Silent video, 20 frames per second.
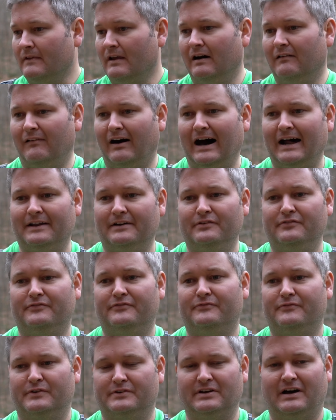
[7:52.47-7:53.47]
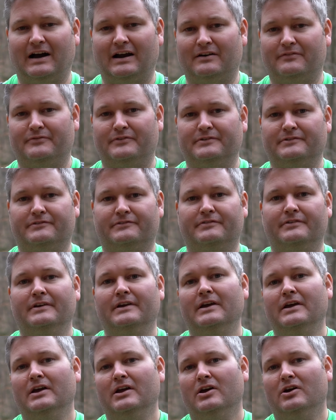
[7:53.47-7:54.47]
a lot of photographers
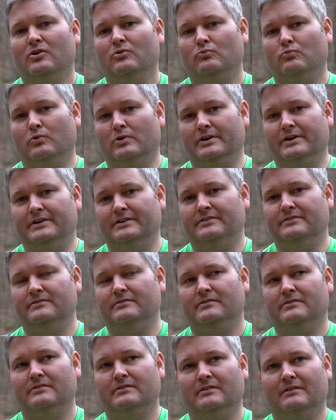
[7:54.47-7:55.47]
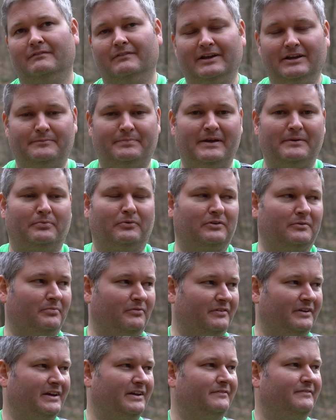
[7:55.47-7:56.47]
would lead people to
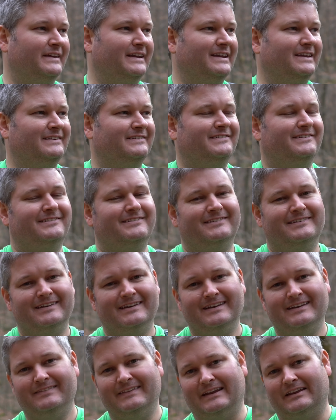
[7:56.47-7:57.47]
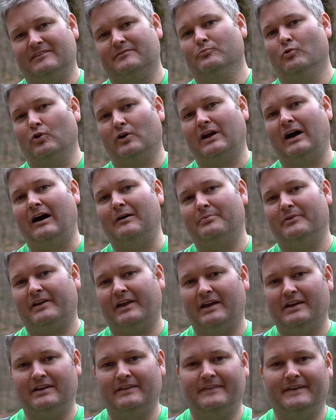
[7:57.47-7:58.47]
believe that it's that it's more
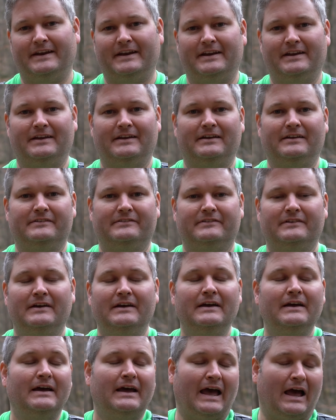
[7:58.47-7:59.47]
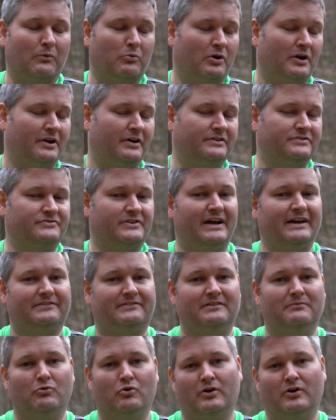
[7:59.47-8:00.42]
complicated than it is. And we're going to address the